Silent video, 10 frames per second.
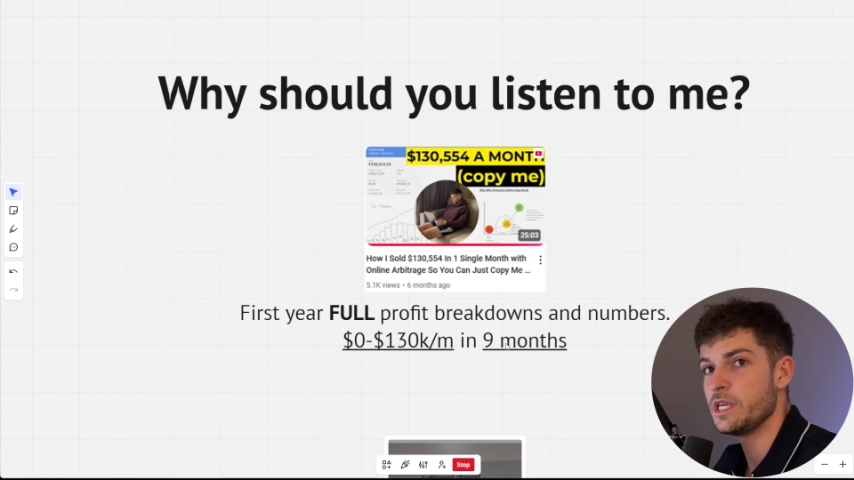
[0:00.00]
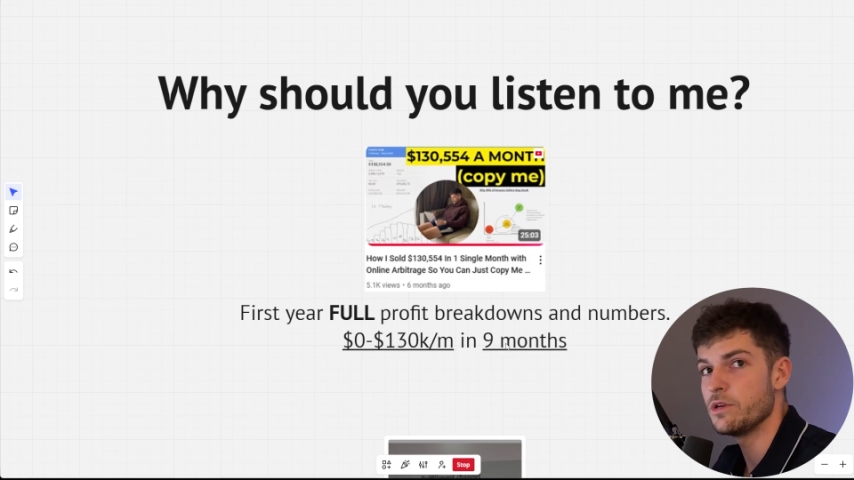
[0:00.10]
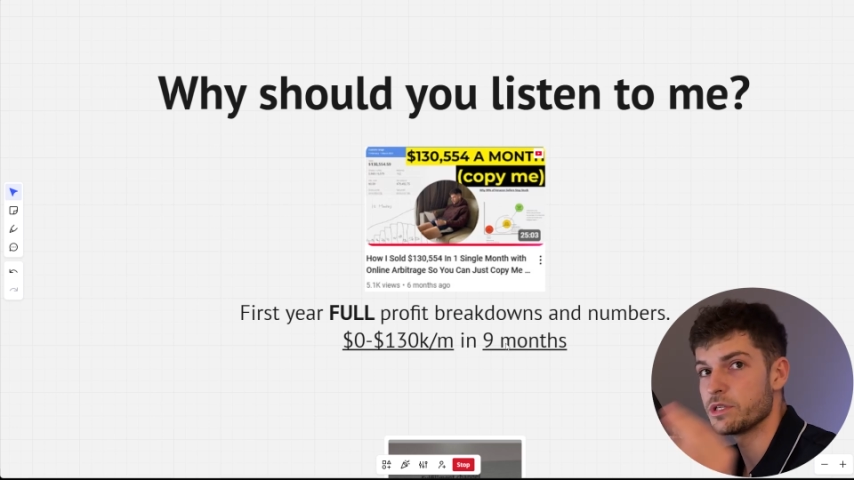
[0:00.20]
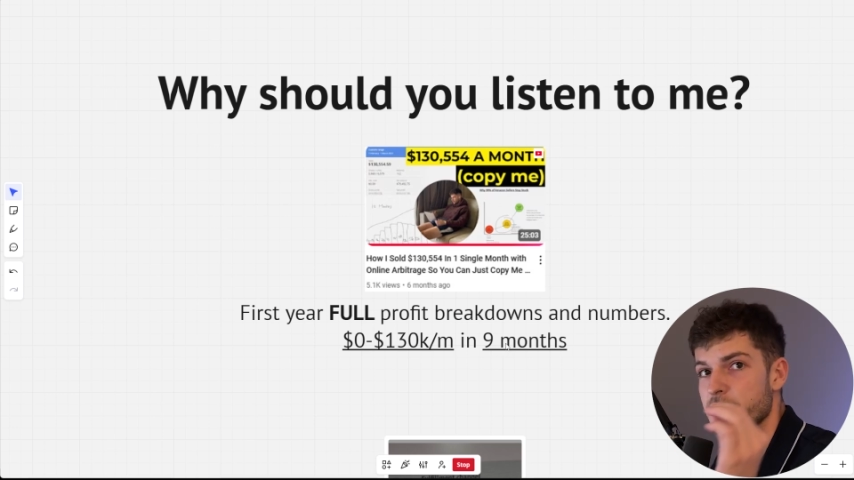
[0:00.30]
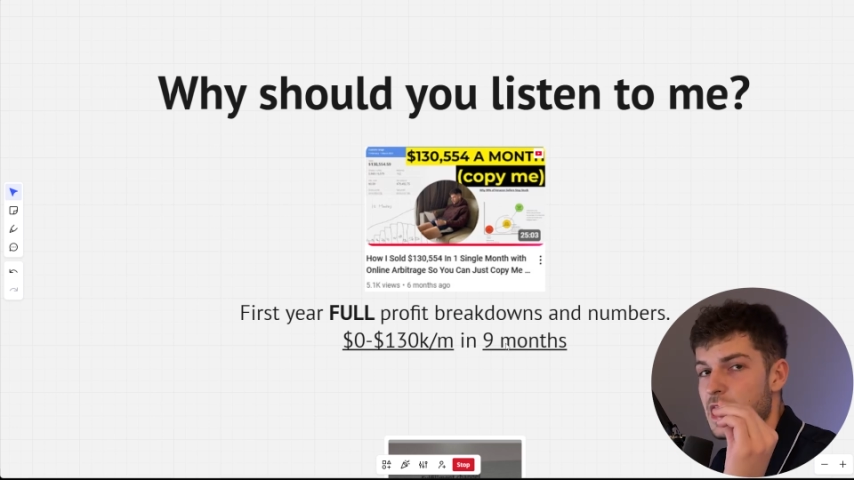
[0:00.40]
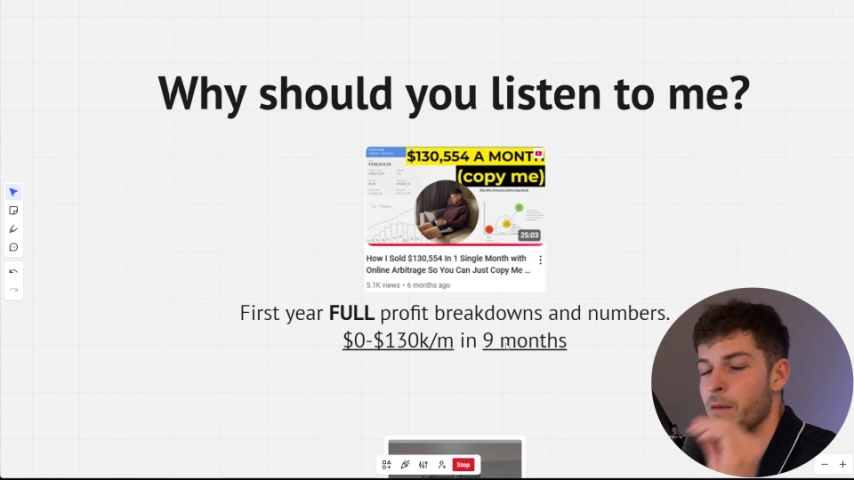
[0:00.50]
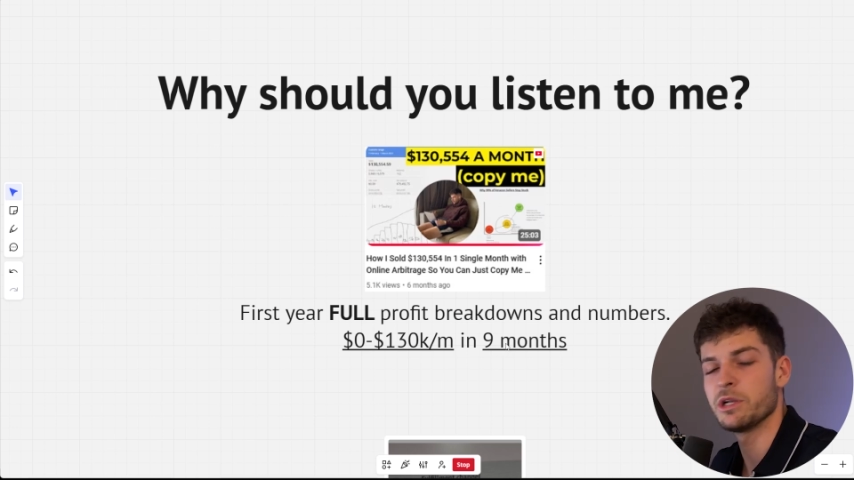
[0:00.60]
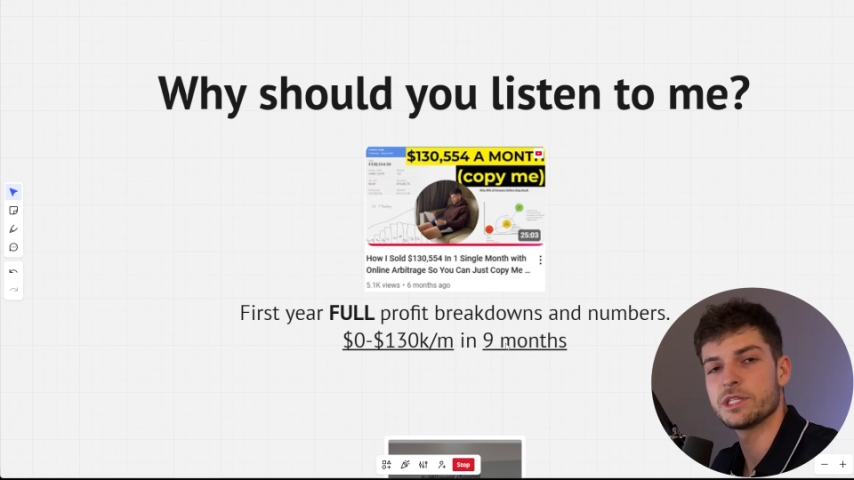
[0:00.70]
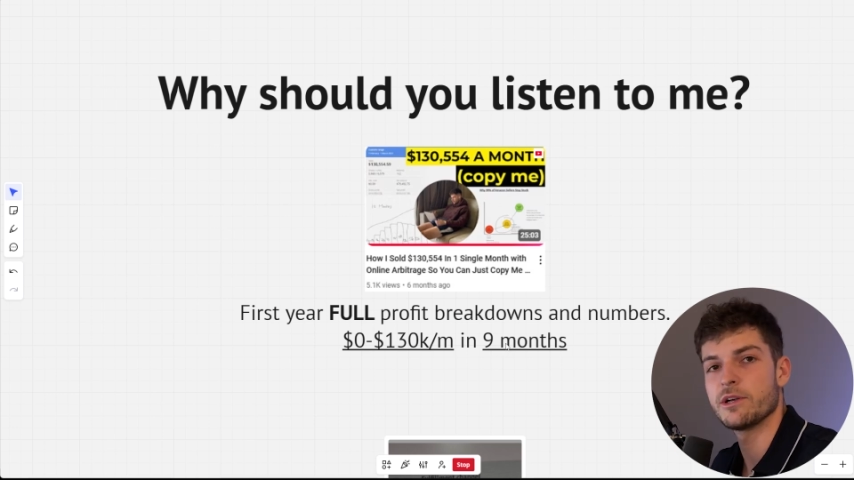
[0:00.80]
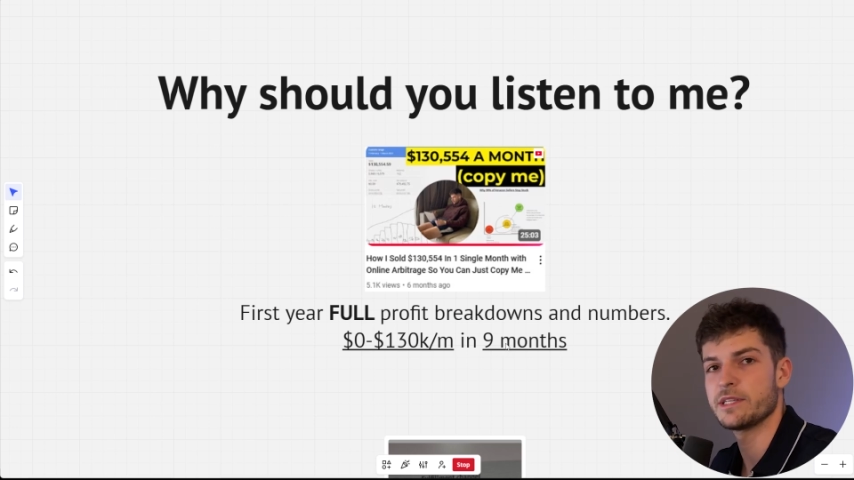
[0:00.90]
You see how
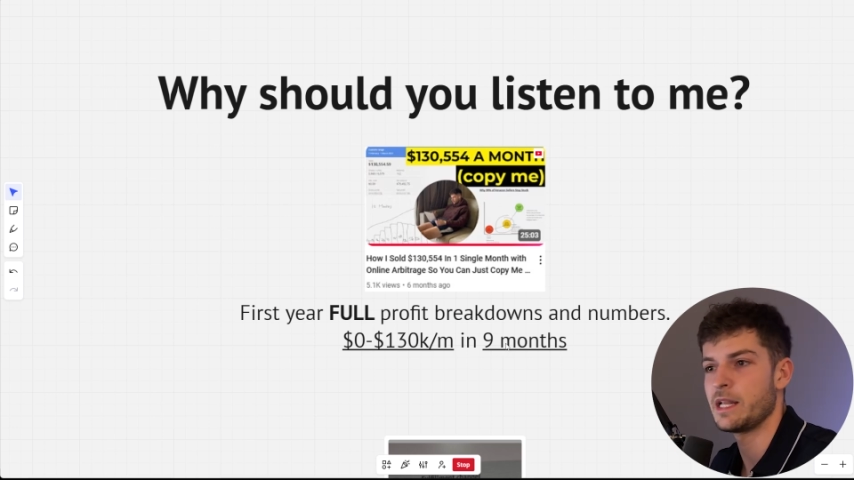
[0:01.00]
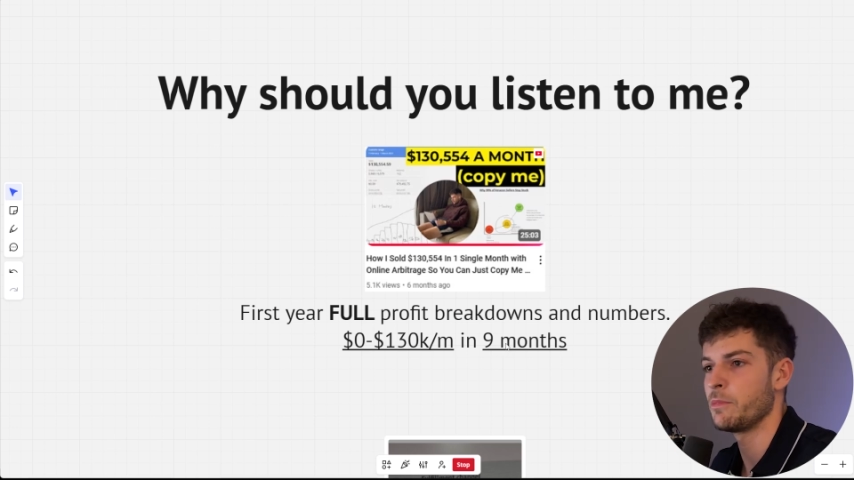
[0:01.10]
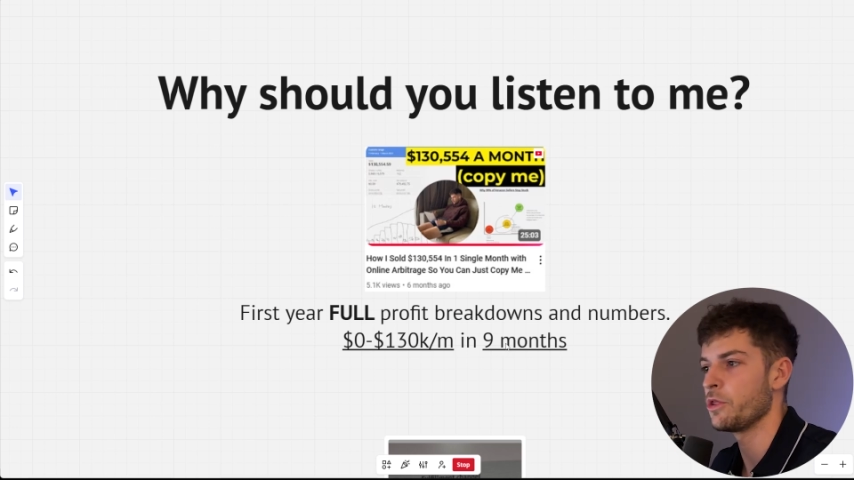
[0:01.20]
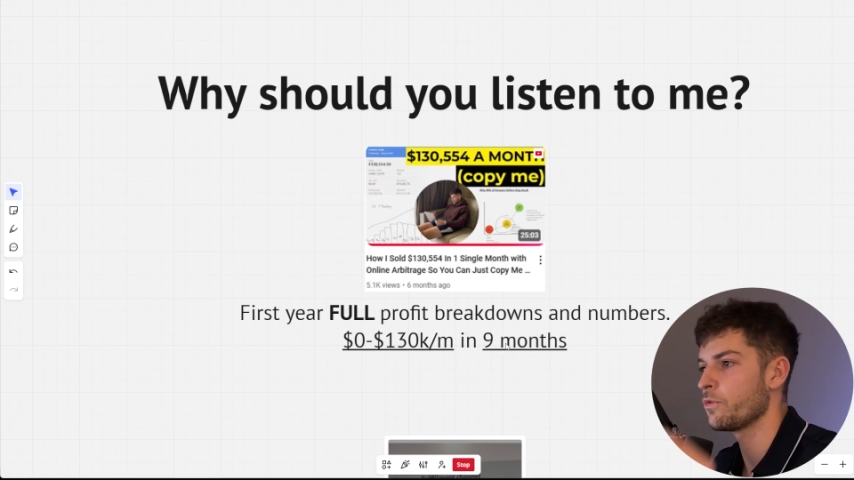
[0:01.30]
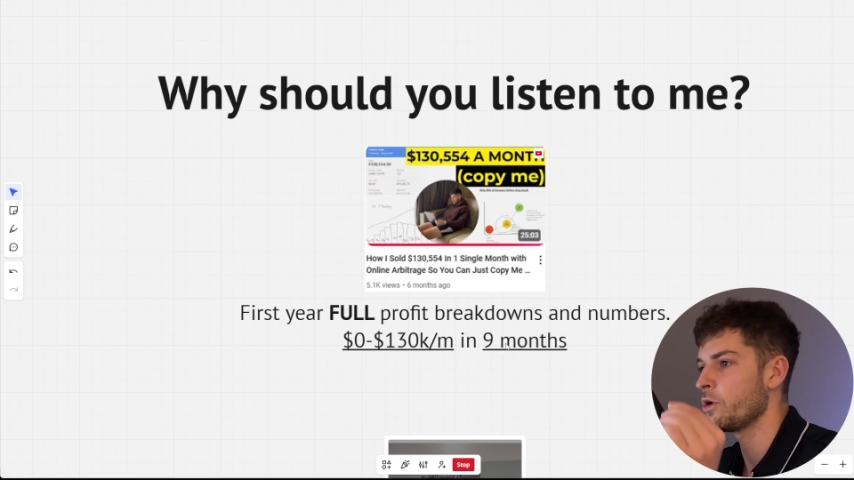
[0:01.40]
much sales I did month